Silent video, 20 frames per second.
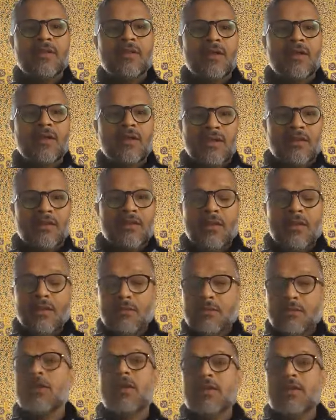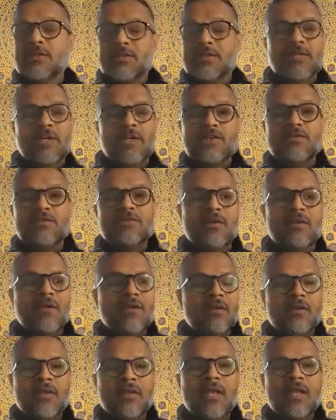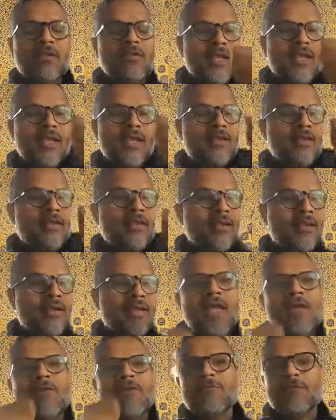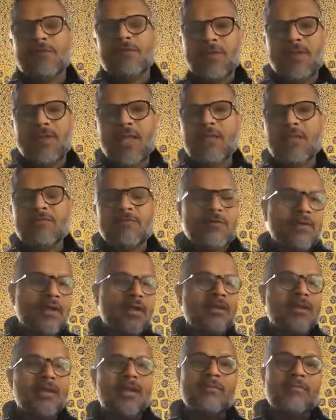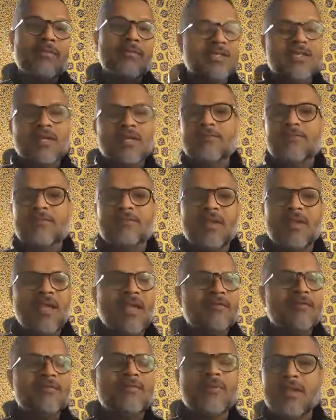And there was a lot of discussions on, can you get kaf from kaf or can you get mata from kaf?